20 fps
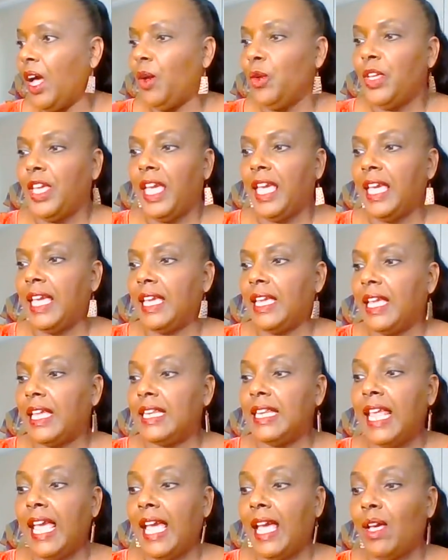Okay,
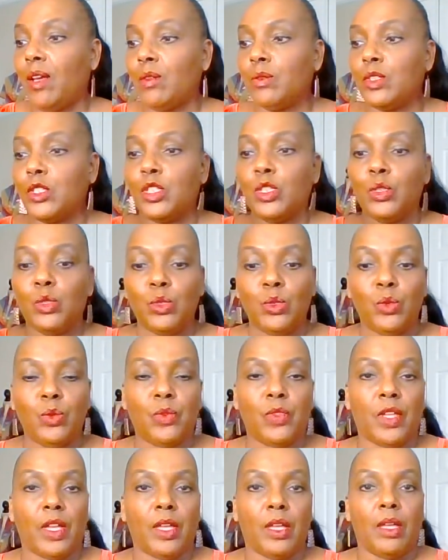now to
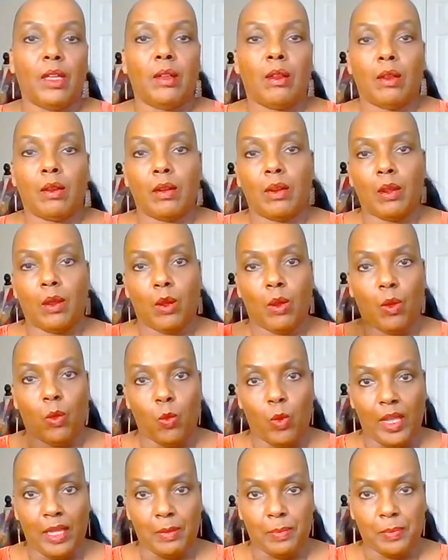the
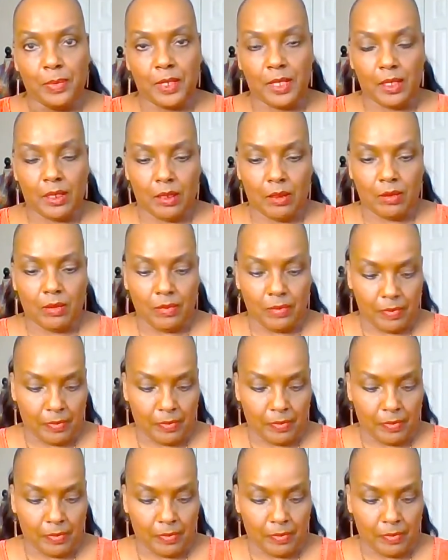whips.